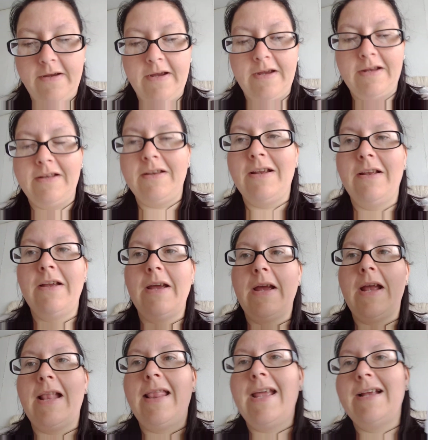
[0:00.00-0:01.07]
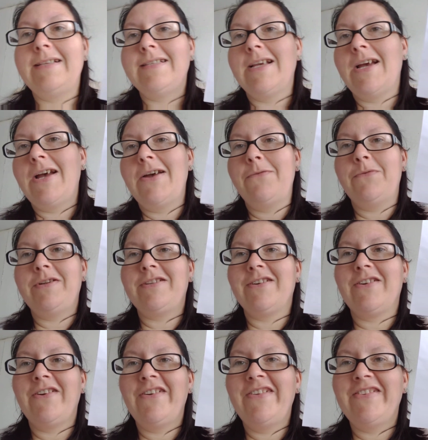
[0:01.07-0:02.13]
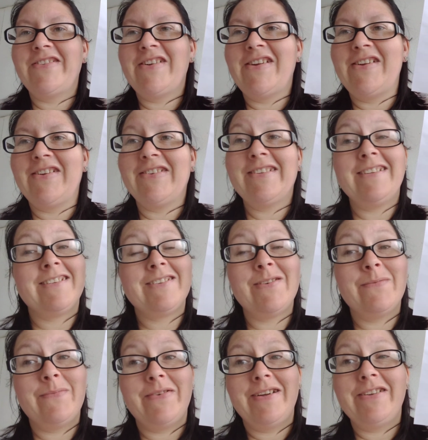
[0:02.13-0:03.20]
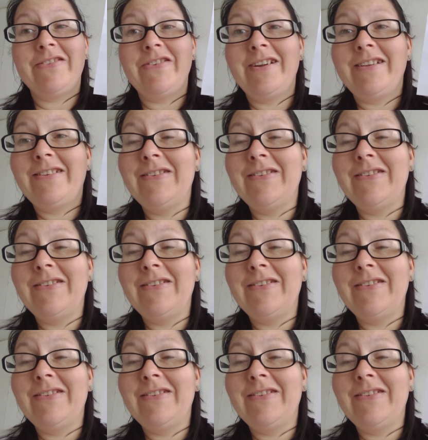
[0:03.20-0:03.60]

and a letter which I can't show you because it's got my address